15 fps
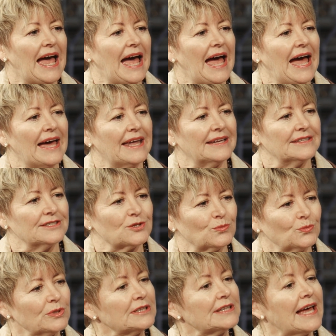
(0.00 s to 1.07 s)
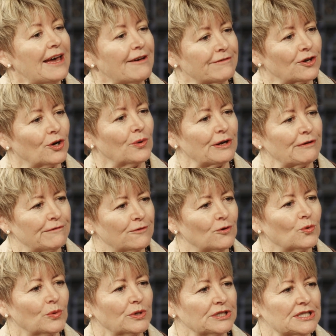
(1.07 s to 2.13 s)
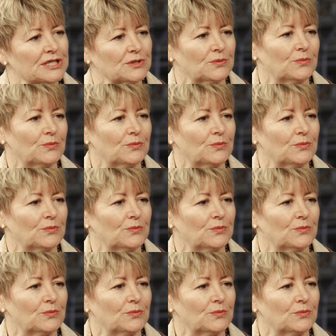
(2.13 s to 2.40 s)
and will have going forward.